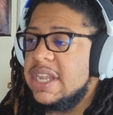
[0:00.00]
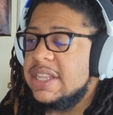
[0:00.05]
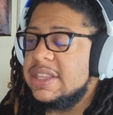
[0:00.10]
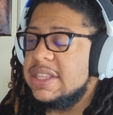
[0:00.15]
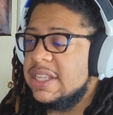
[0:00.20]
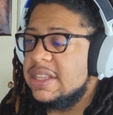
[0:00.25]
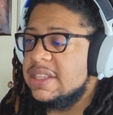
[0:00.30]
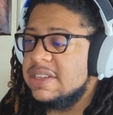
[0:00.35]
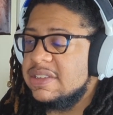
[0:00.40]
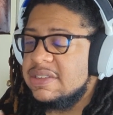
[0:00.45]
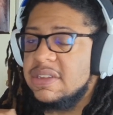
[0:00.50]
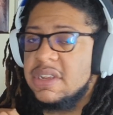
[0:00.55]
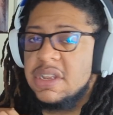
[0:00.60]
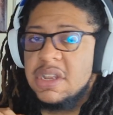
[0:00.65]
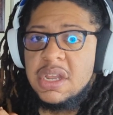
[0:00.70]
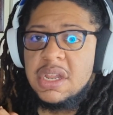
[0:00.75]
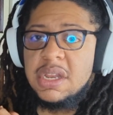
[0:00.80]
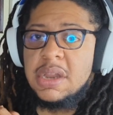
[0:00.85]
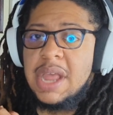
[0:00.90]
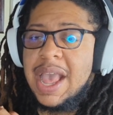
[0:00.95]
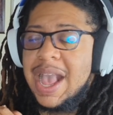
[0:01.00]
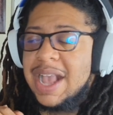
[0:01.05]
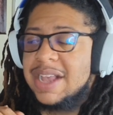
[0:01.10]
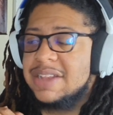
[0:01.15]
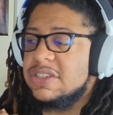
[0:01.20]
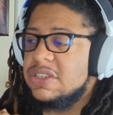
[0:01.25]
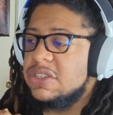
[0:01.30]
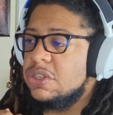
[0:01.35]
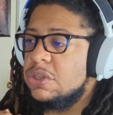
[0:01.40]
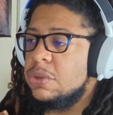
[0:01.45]
I think this
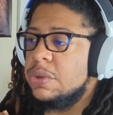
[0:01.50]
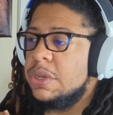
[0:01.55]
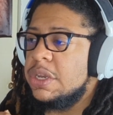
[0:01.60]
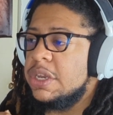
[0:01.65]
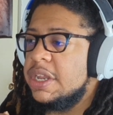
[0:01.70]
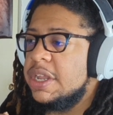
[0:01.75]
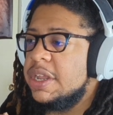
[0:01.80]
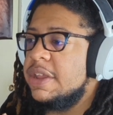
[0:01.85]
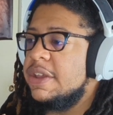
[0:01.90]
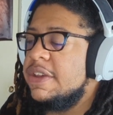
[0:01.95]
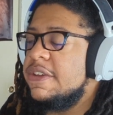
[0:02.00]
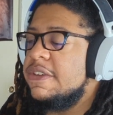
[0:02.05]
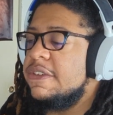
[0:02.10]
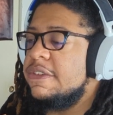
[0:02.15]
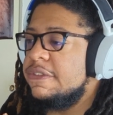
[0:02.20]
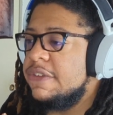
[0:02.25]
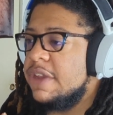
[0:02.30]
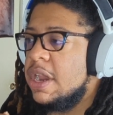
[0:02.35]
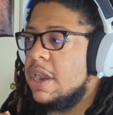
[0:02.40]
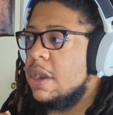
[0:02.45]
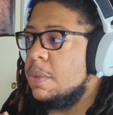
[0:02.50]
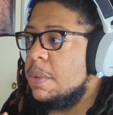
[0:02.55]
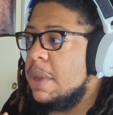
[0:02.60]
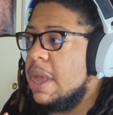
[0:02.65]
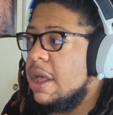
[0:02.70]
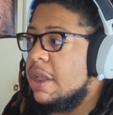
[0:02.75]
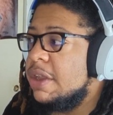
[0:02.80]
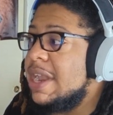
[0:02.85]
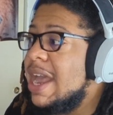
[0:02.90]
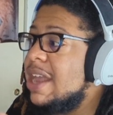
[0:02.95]
executed it very
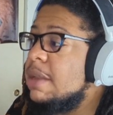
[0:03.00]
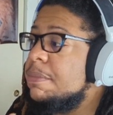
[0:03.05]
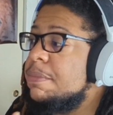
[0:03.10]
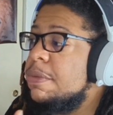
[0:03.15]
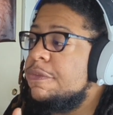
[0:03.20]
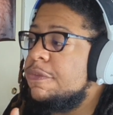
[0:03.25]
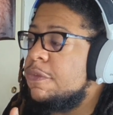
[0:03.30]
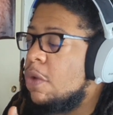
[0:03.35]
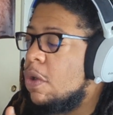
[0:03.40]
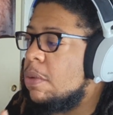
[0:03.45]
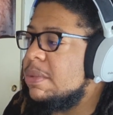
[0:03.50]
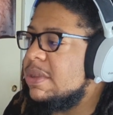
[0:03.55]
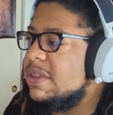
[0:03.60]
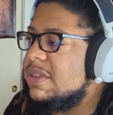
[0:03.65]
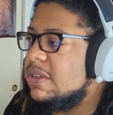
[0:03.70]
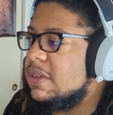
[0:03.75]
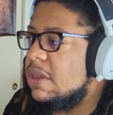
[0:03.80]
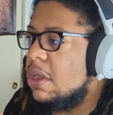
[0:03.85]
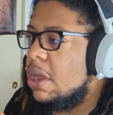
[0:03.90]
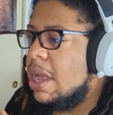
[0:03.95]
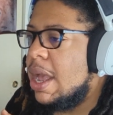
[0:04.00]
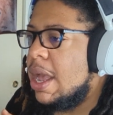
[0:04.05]
well. Now the performance